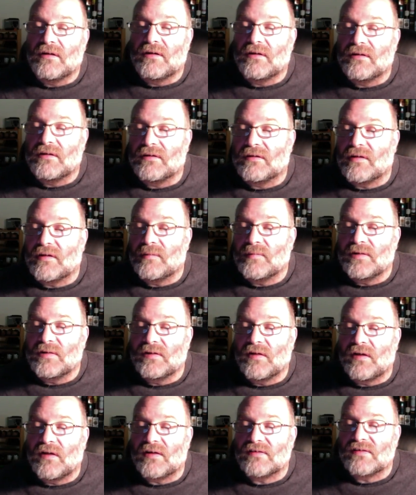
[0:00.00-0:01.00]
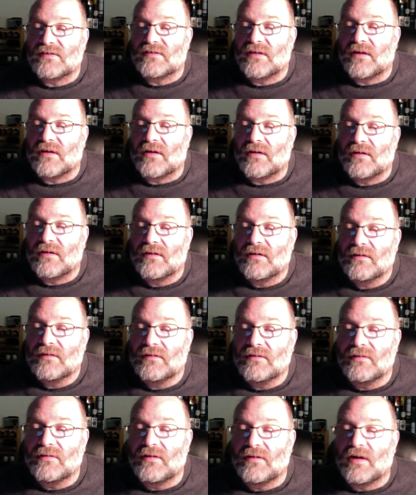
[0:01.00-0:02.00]
It got me lost there.
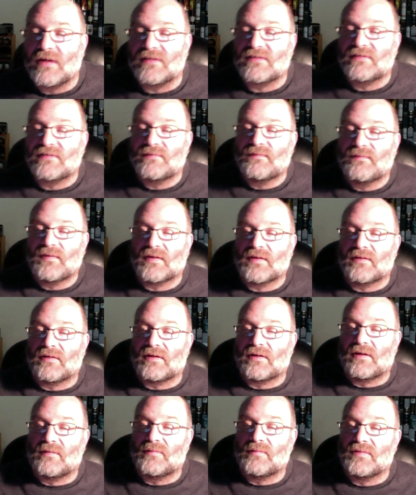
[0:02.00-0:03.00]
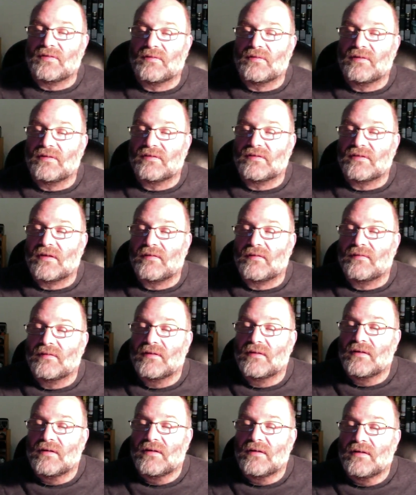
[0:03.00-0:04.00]
You guys figure it out between yourself.
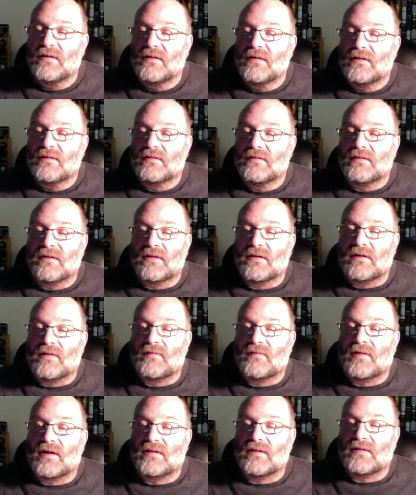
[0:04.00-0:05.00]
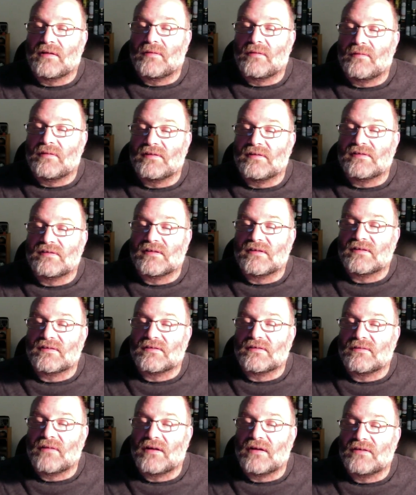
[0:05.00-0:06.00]
I think I've had that one, says
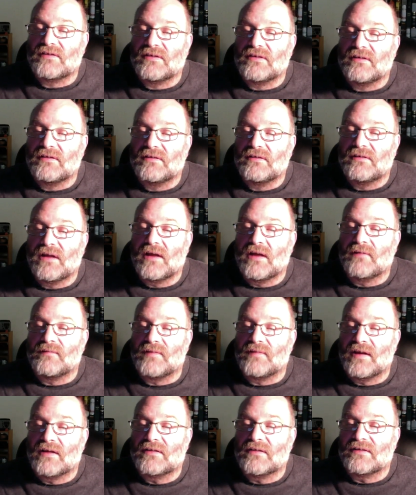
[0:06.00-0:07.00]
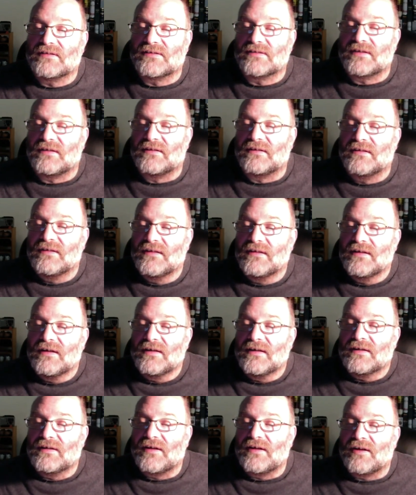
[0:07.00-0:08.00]
Sriracha. Dave Nicholson,
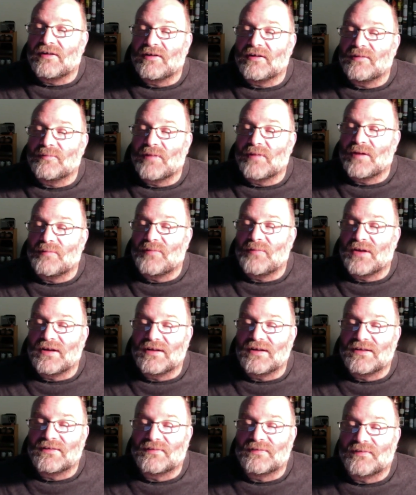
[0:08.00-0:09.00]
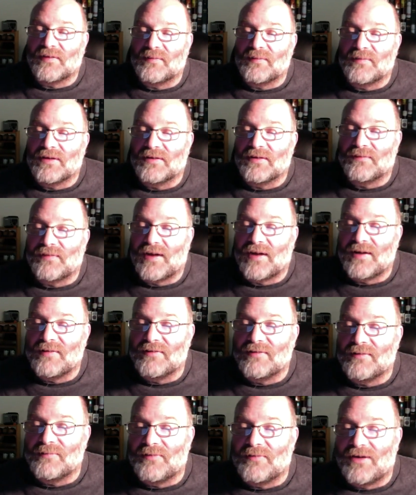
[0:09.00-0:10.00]
counting my pennies for a bit of
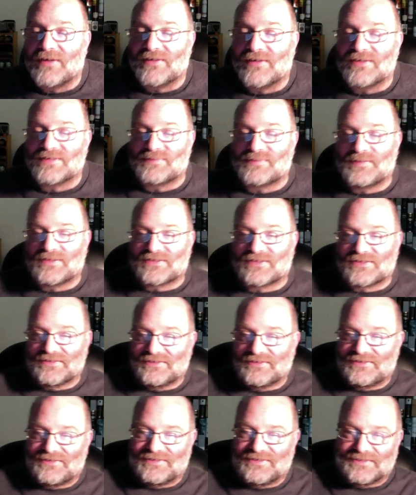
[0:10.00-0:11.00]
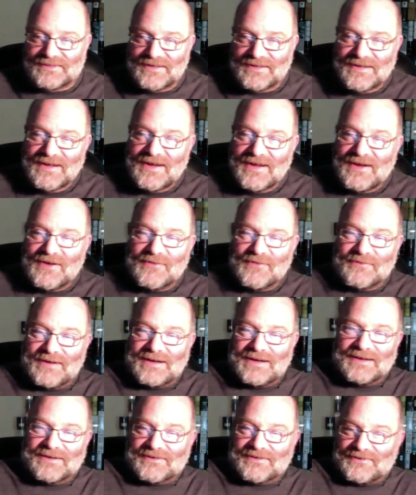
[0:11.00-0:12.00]
Hiram Walker special old.
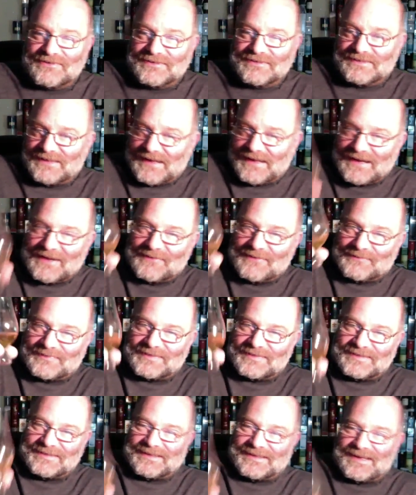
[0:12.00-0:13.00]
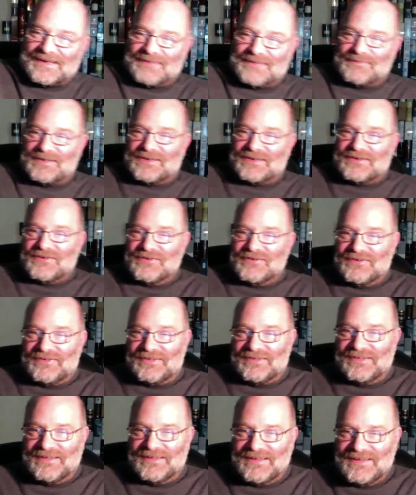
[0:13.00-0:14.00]
Way to go, Dave. That'd be cool.